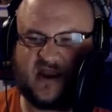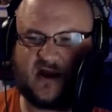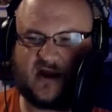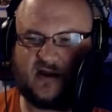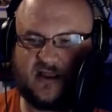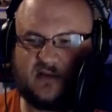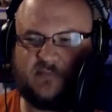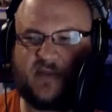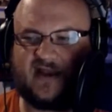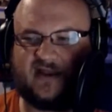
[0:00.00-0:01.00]
there,
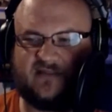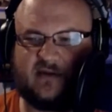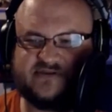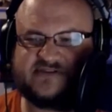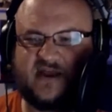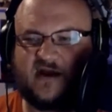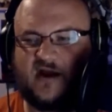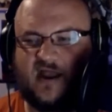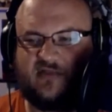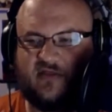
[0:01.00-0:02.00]
companion that was
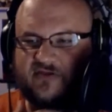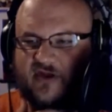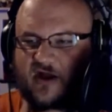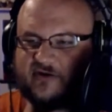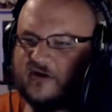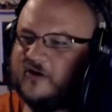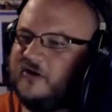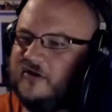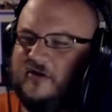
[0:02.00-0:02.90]
there, and then the doctor.